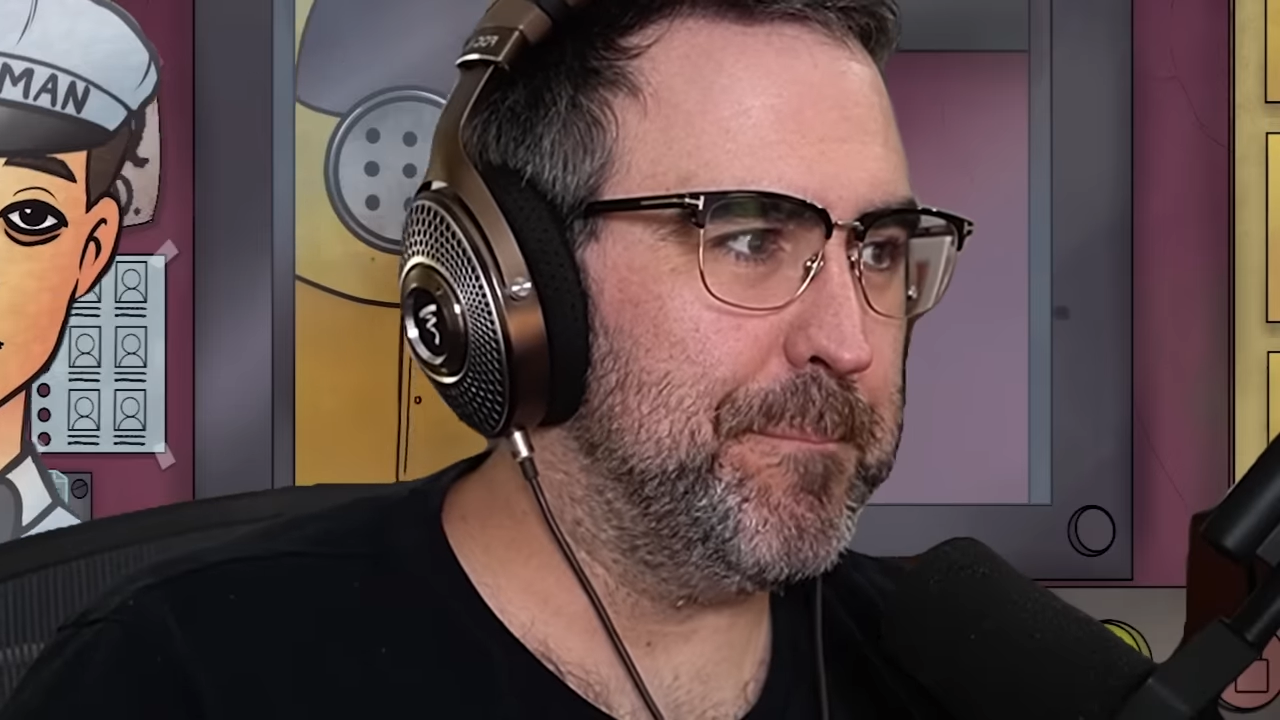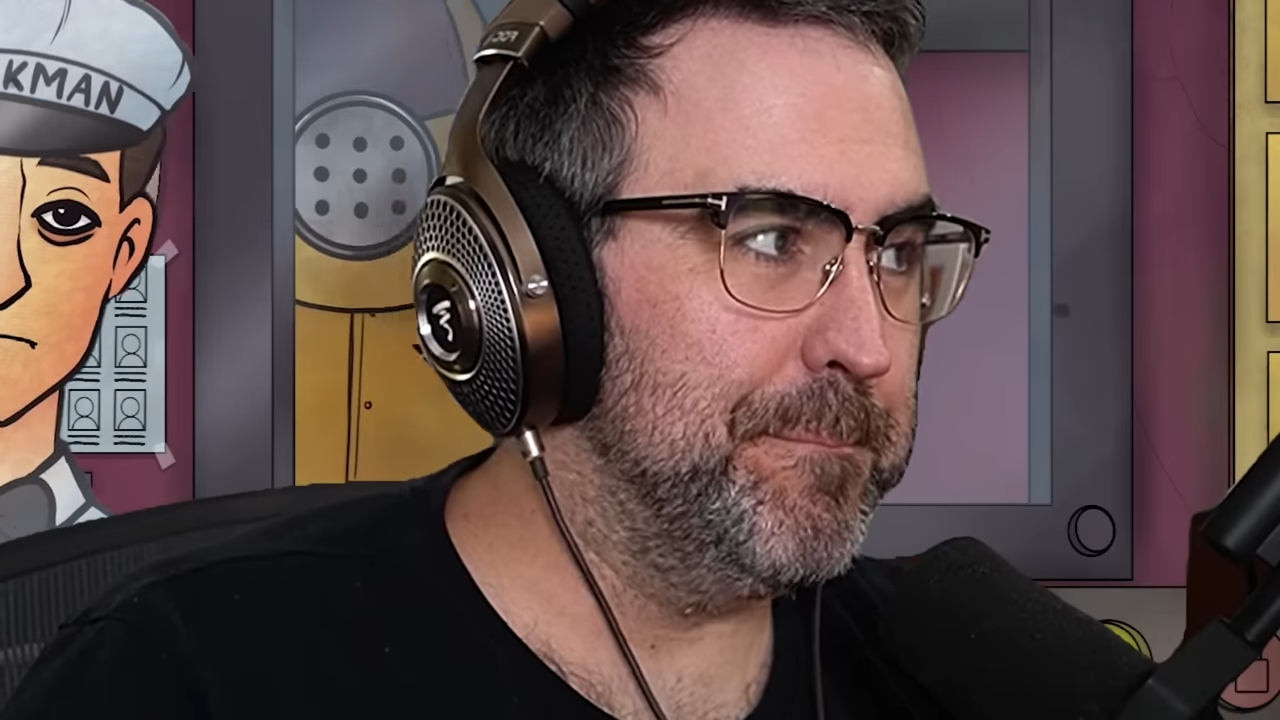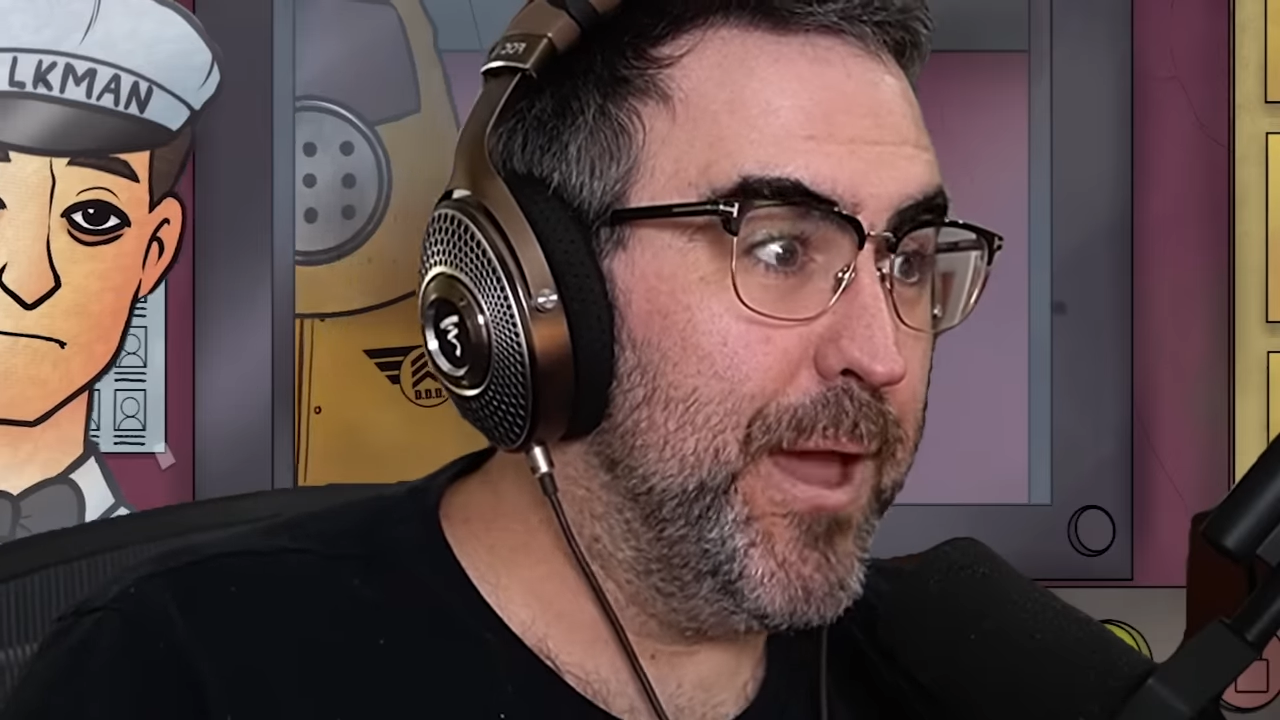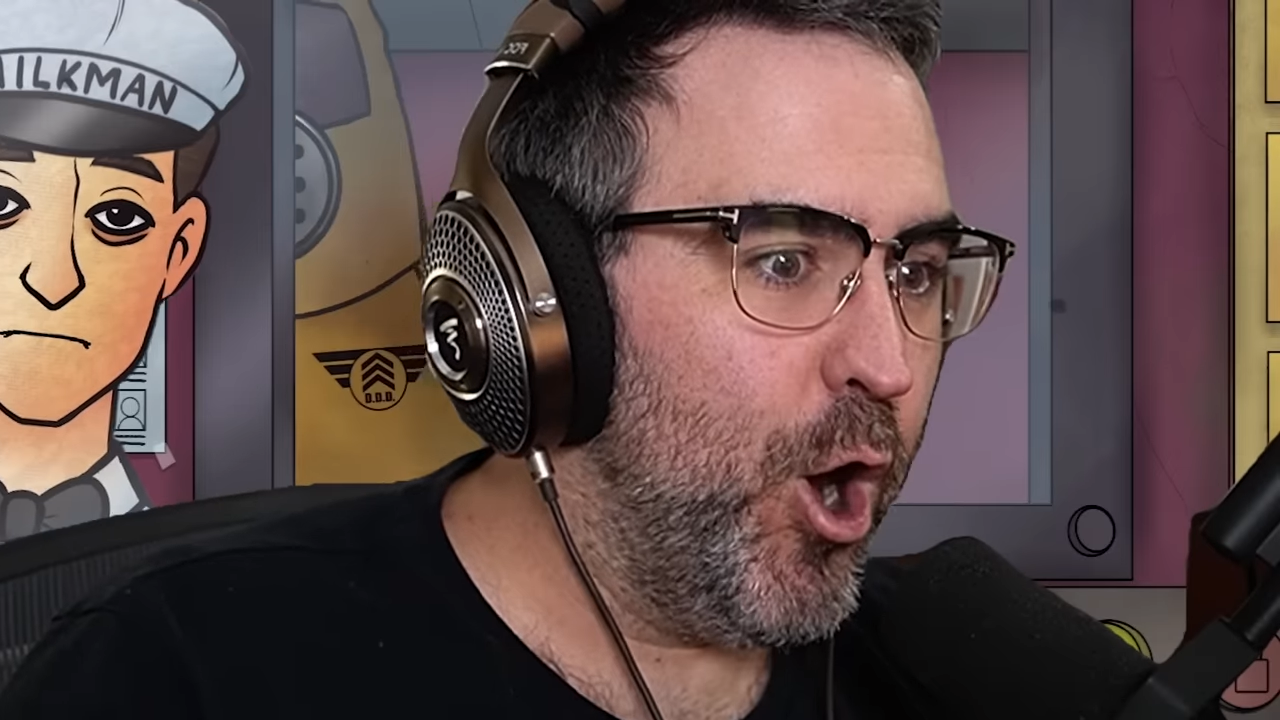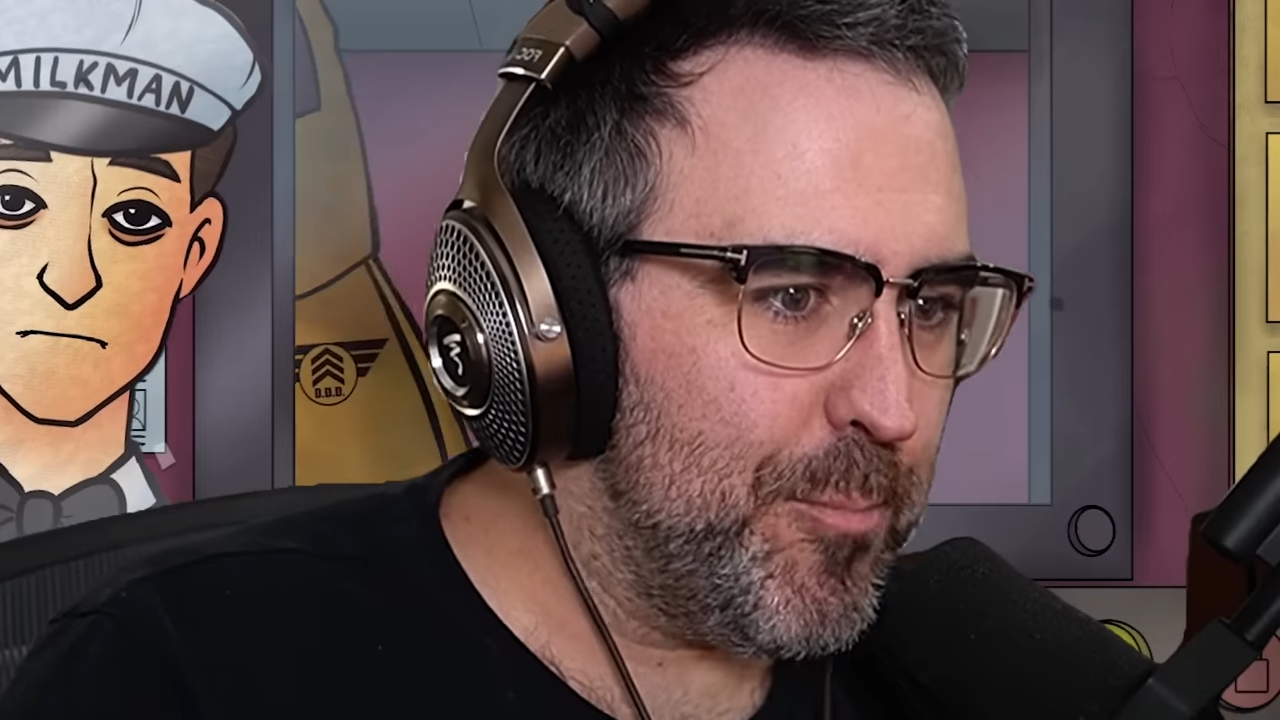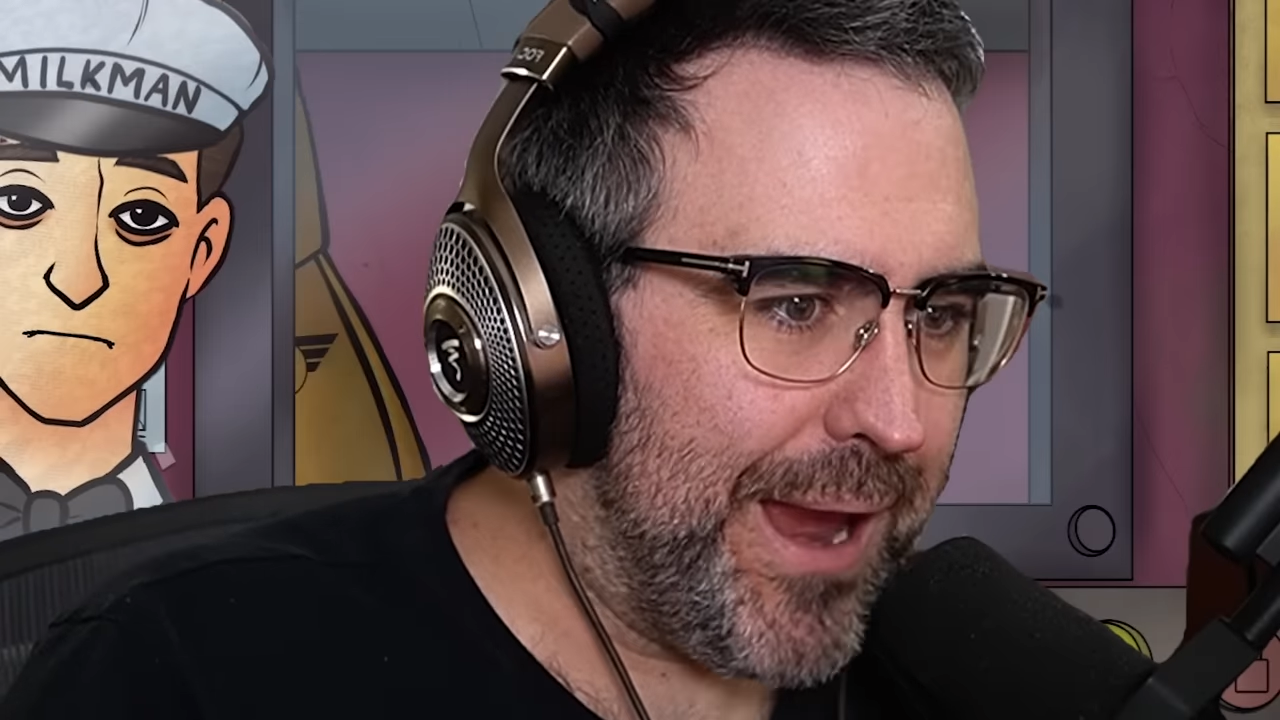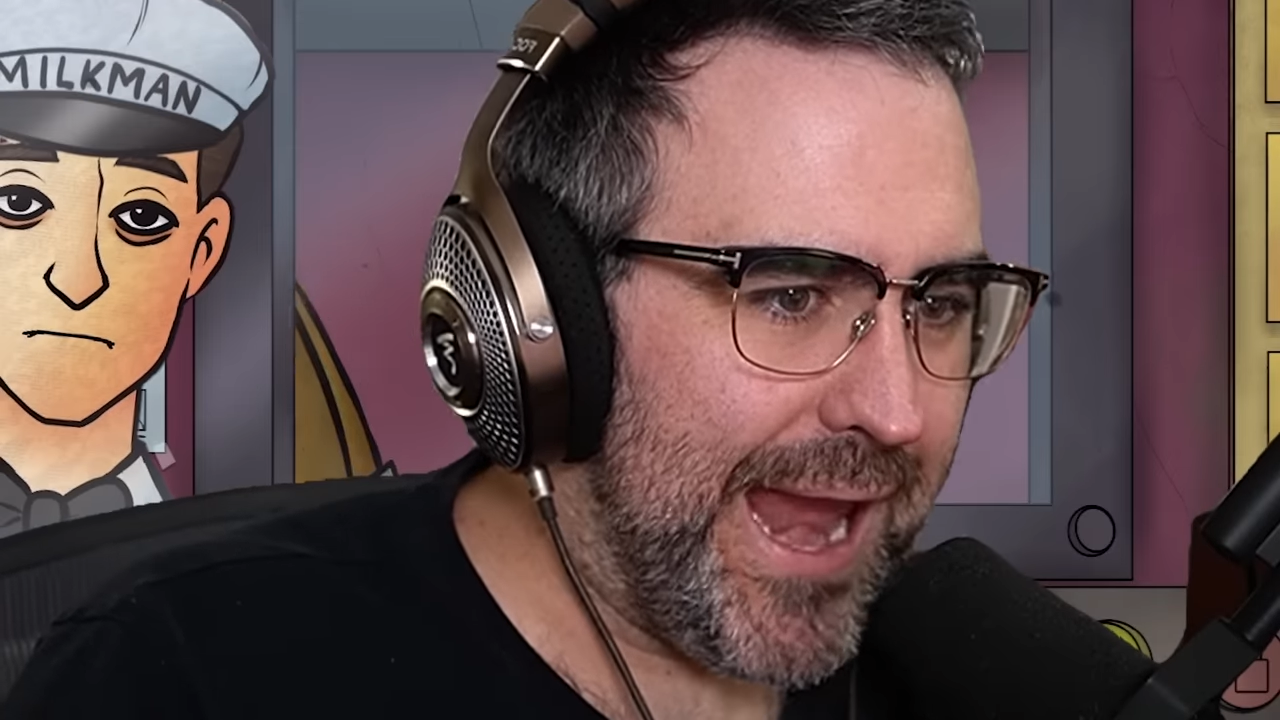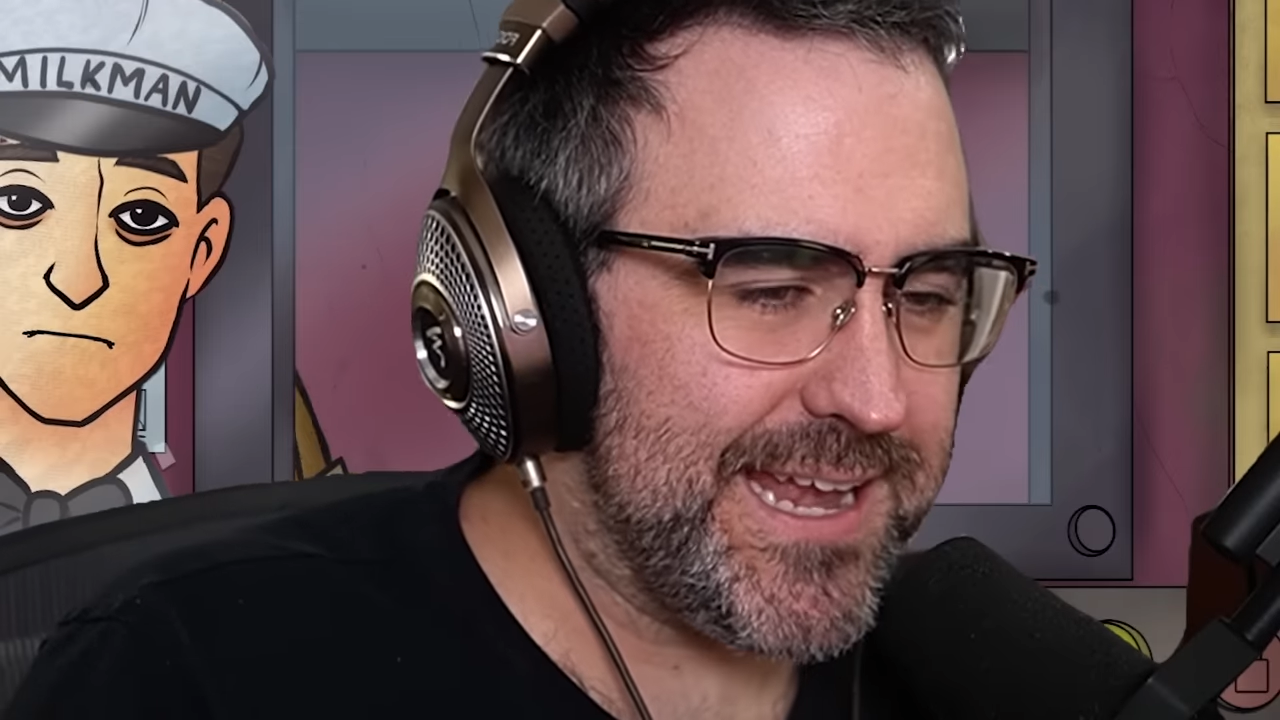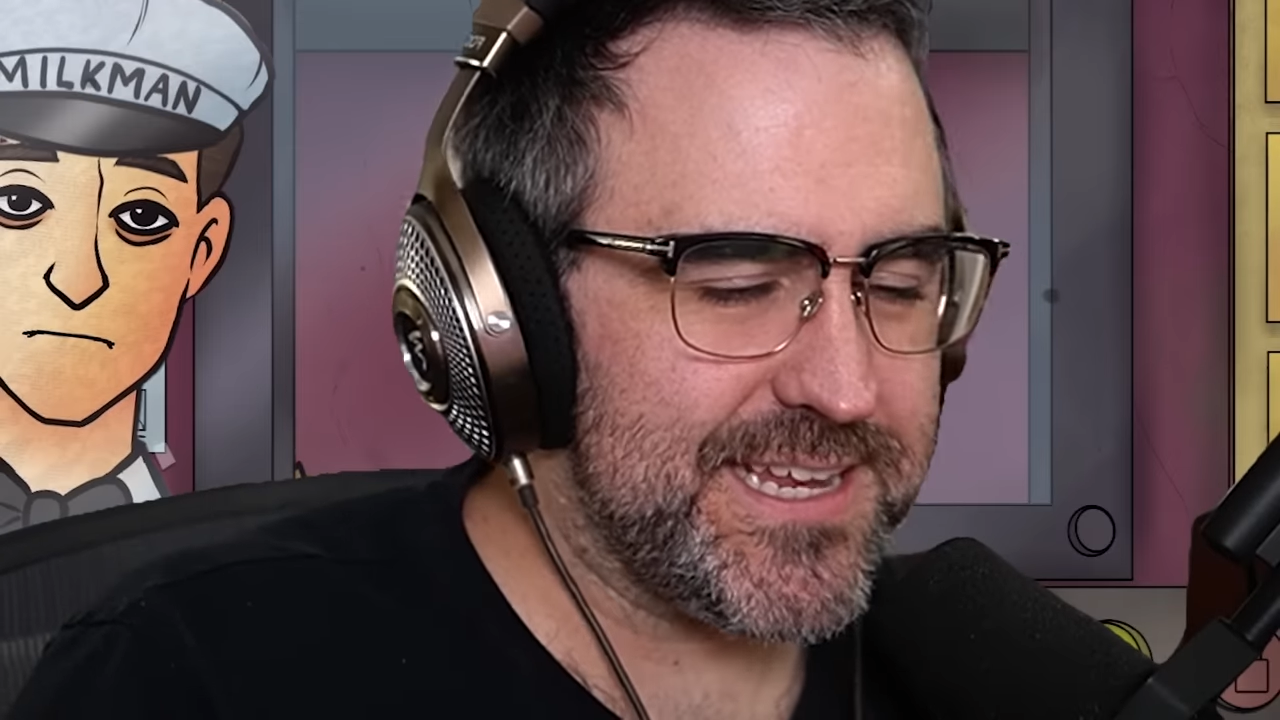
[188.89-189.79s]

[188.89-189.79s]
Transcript: milkman